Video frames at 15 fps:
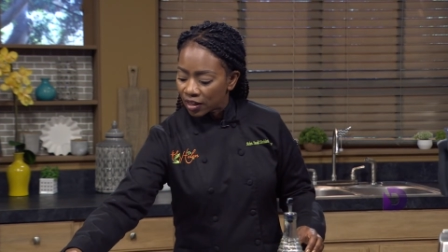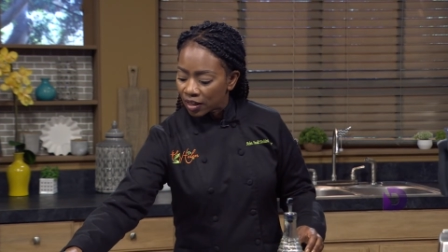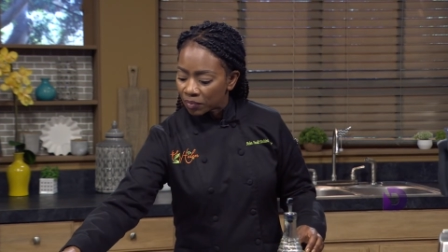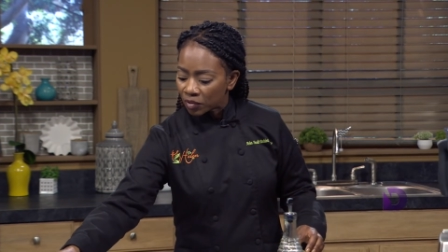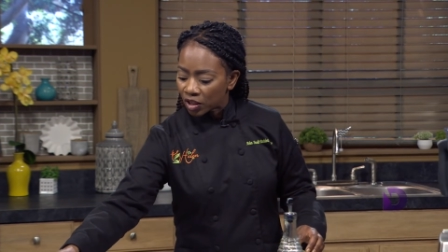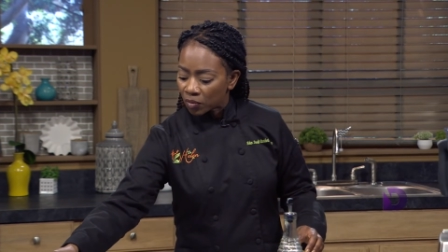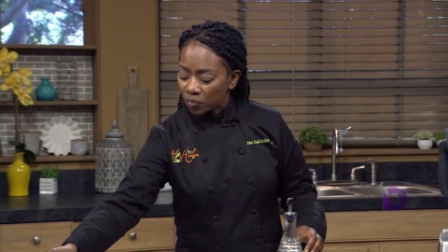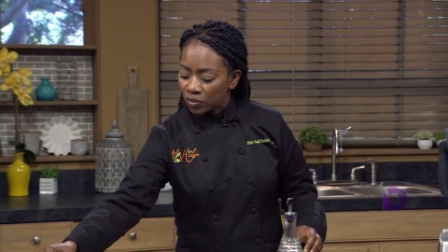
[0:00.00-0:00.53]
I'm
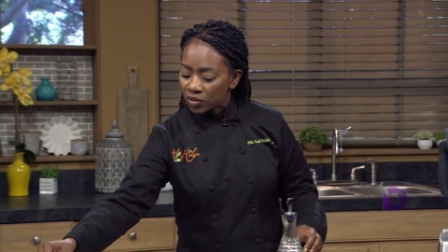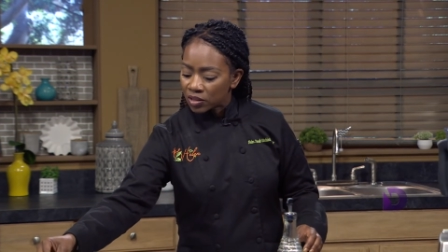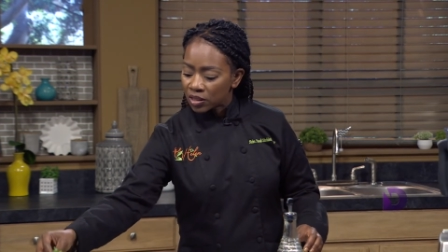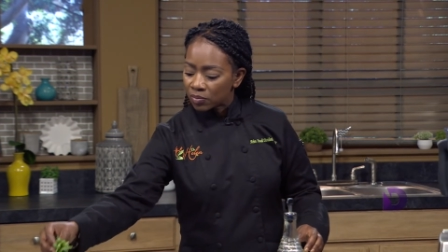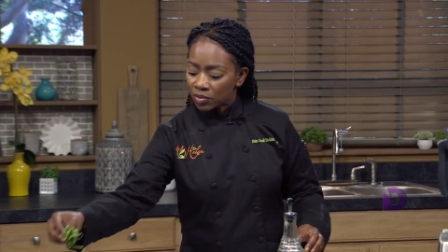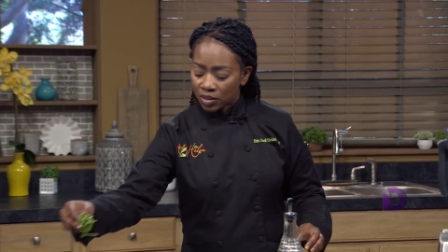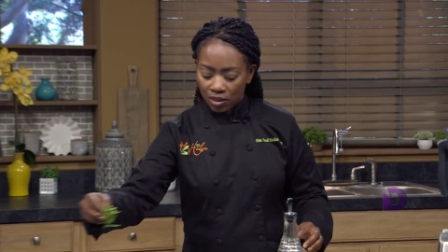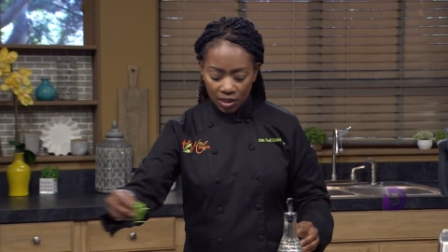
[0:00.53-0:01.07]
going to put
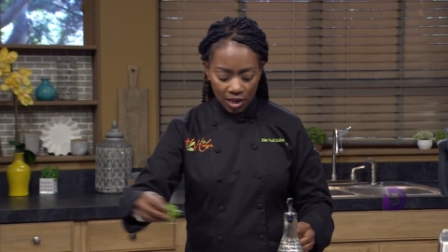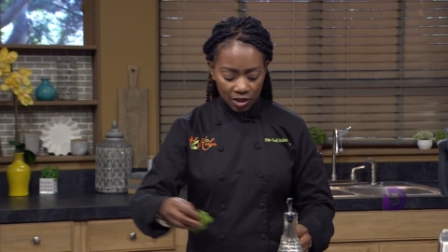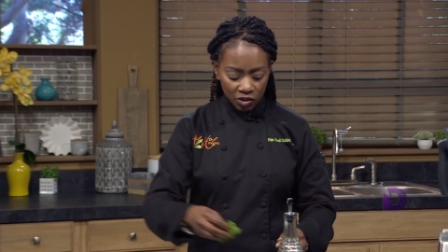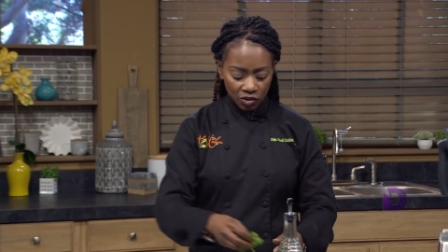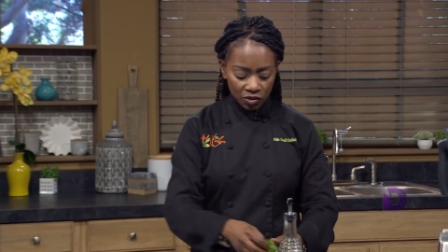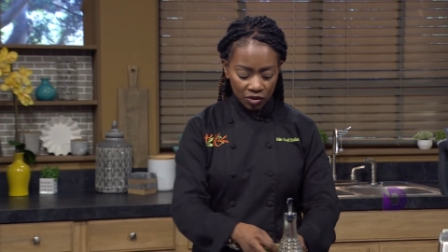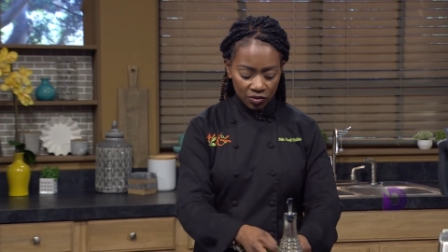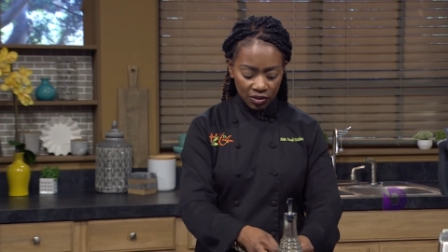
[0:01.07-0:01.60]
some
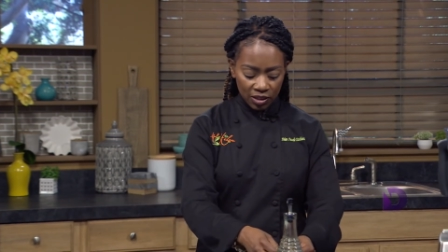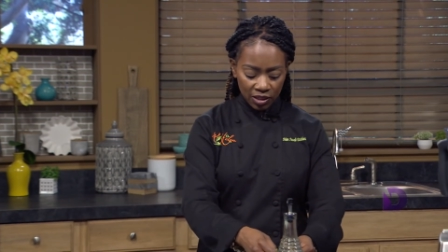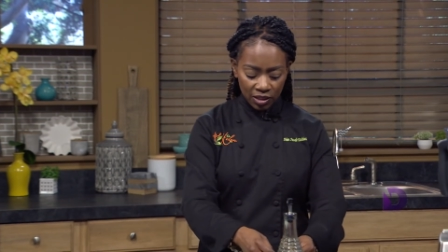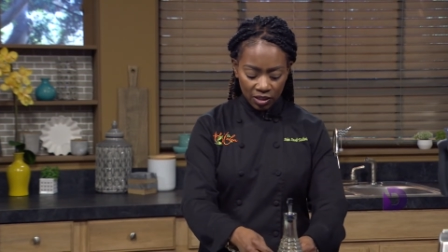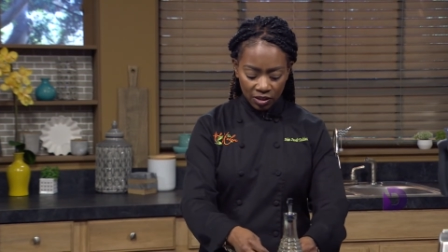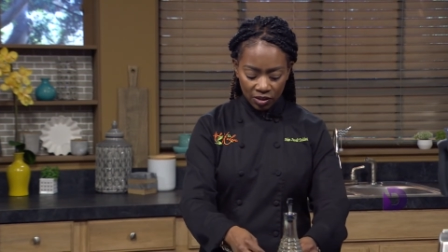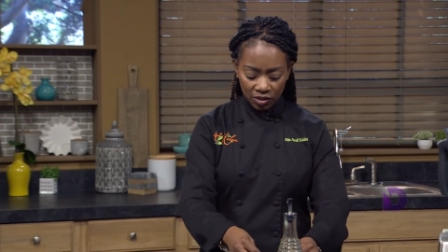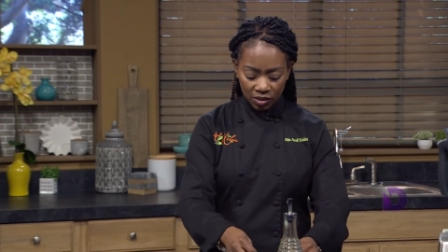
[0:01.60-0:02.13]
cilantro in
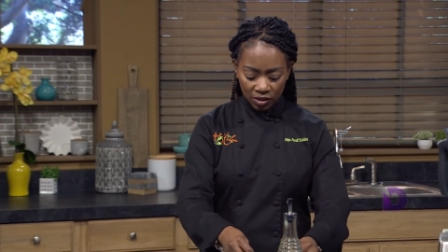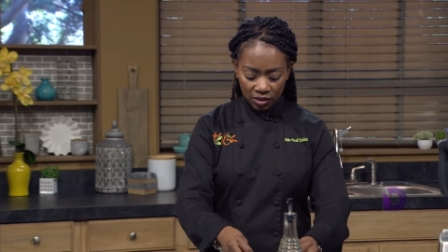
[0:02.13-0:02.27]
here.